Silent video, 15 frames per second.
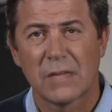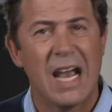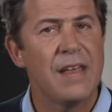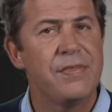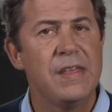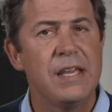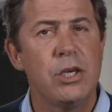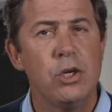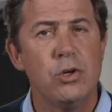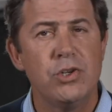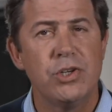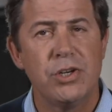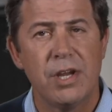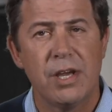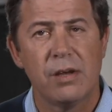I think you
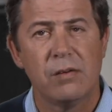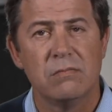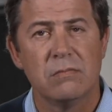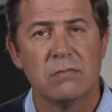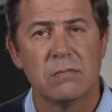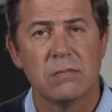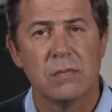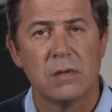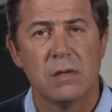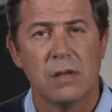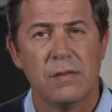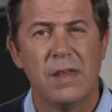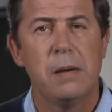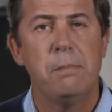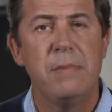should know
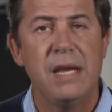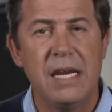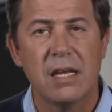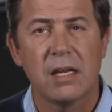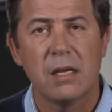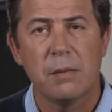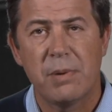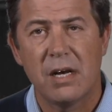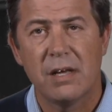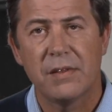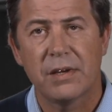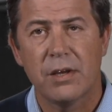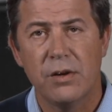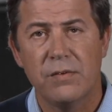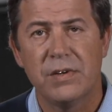that immediately upon
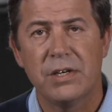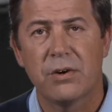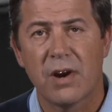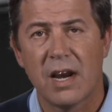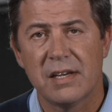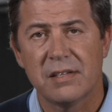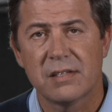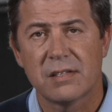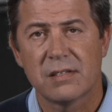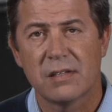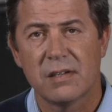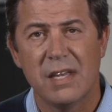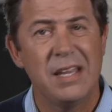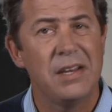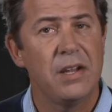the COVID
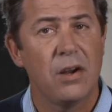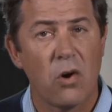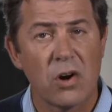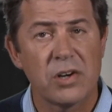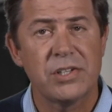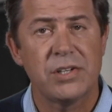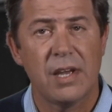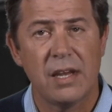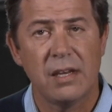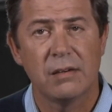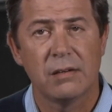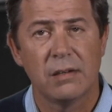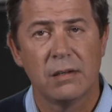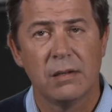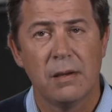crisis hitting our state,
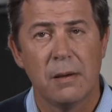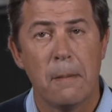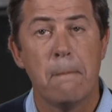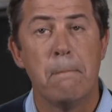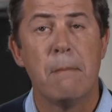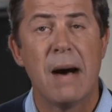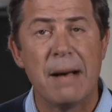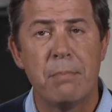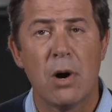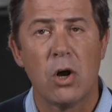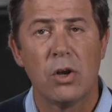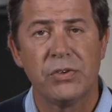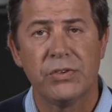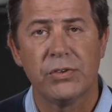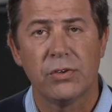my
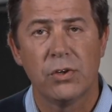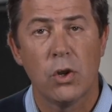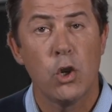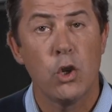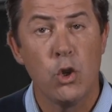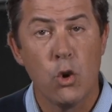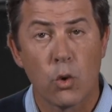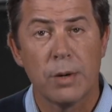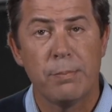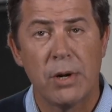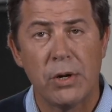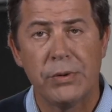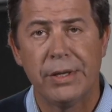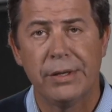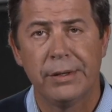boss, your
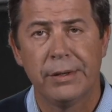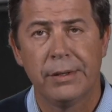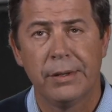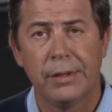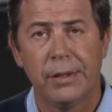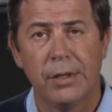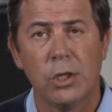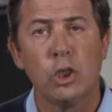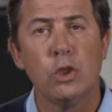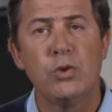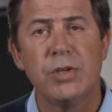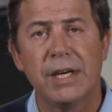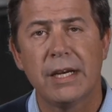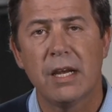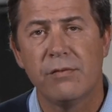opponent,
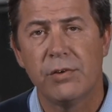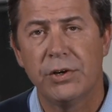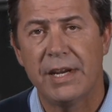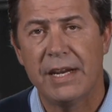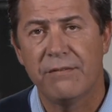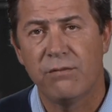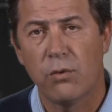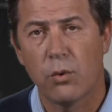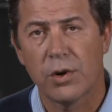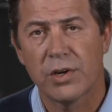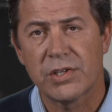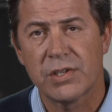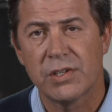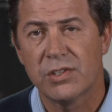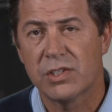Lieutenant Governor Dan
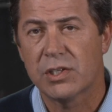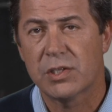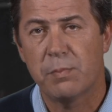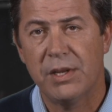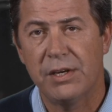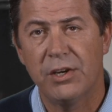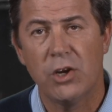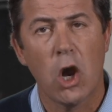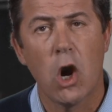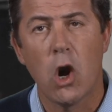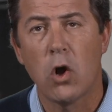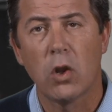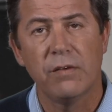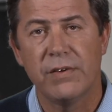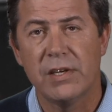Forest, suspended
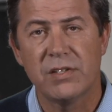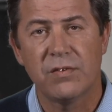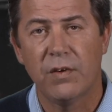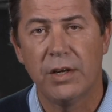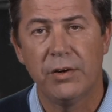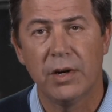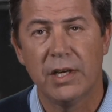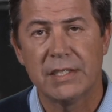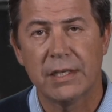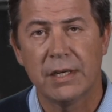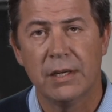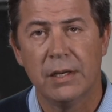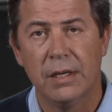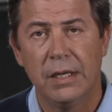all of his fundraising